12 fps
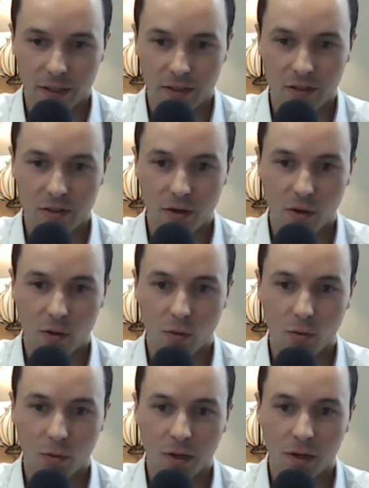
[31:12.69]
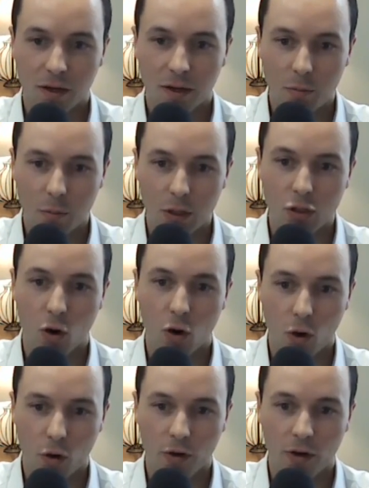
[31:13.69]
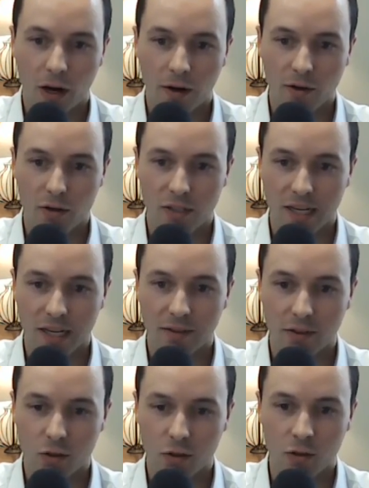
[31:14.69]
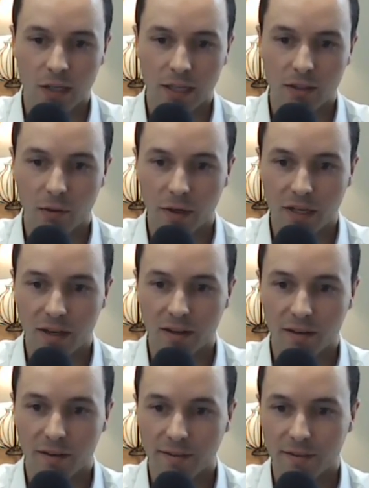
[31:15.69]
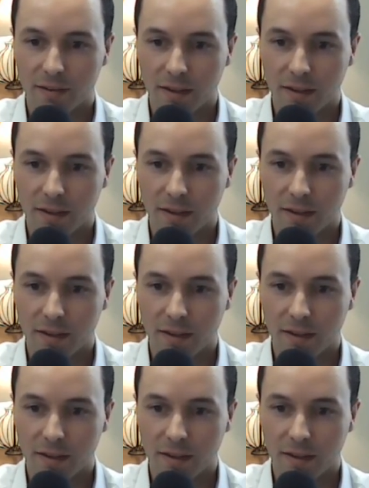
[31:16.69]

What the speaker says: It's so much harder to understand the trajectory of